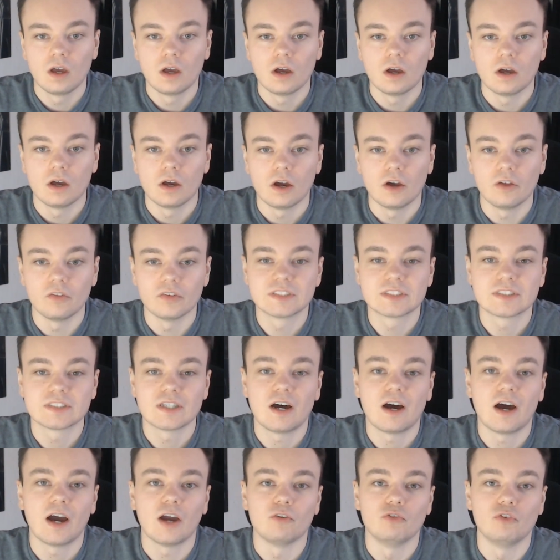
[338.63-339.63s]
At the
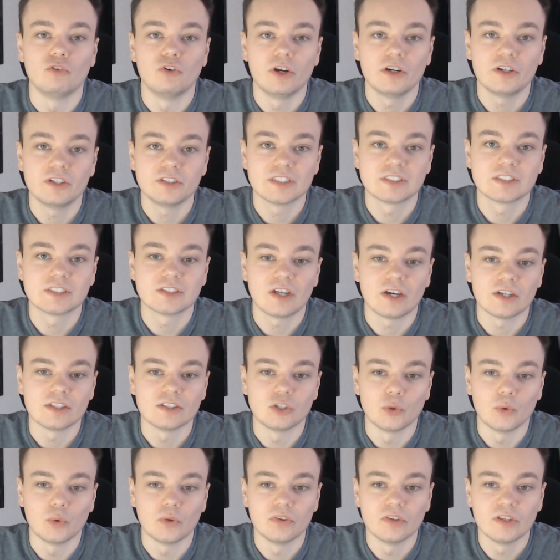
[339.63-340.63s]
start I really disliked
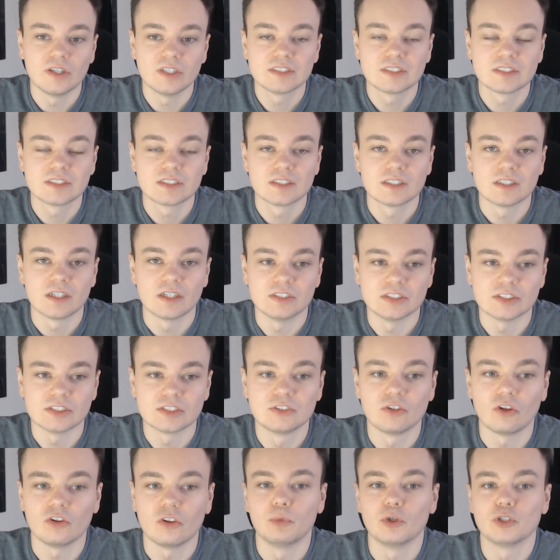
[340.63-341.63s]
doing this, as it's
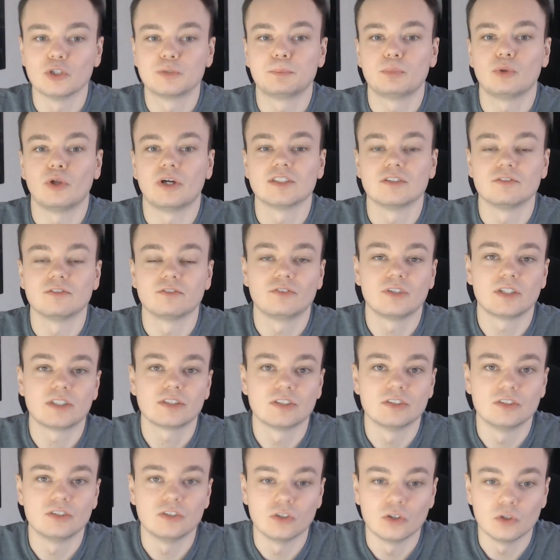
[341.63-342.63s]
not the most pleasant thing to
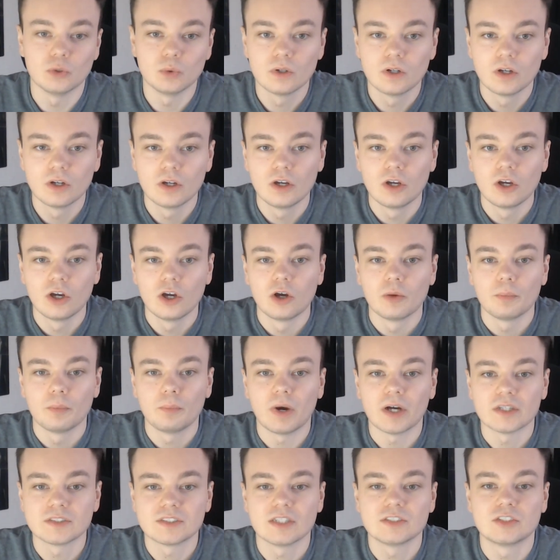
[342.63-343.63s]
do, but I
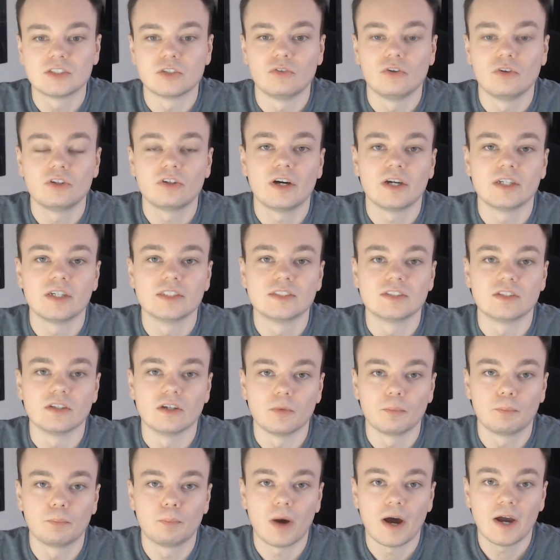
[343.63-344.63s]
started to realise
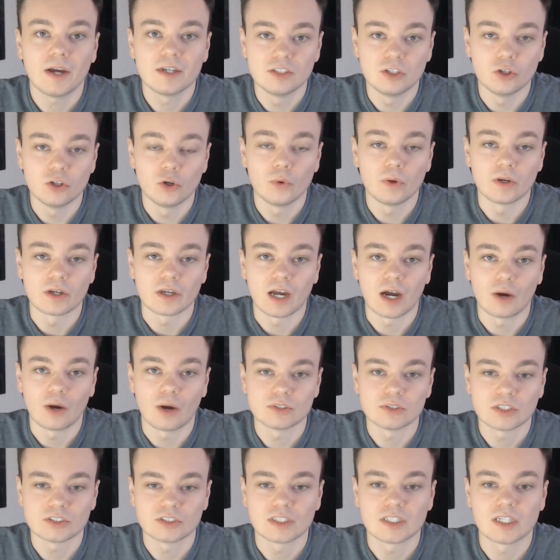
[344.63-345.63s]
that by doing it I was
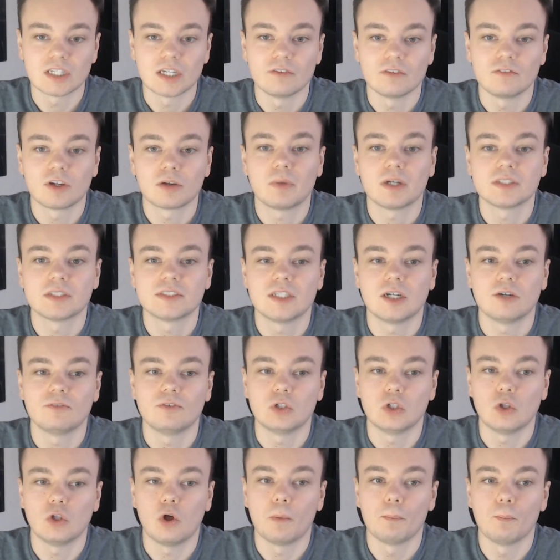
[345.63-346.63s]
actually giving myself a
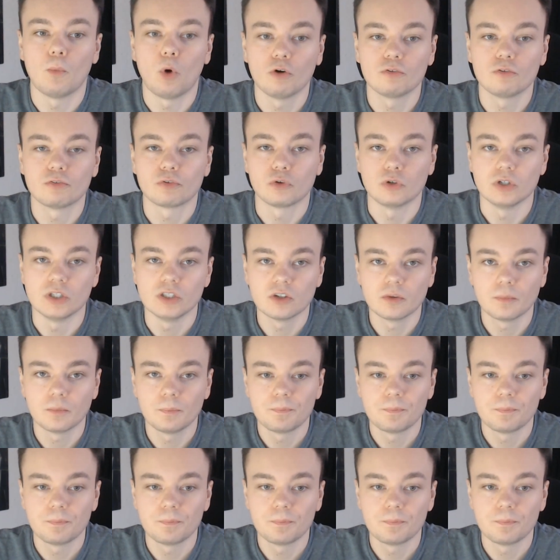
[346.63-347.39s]
lot more freedom.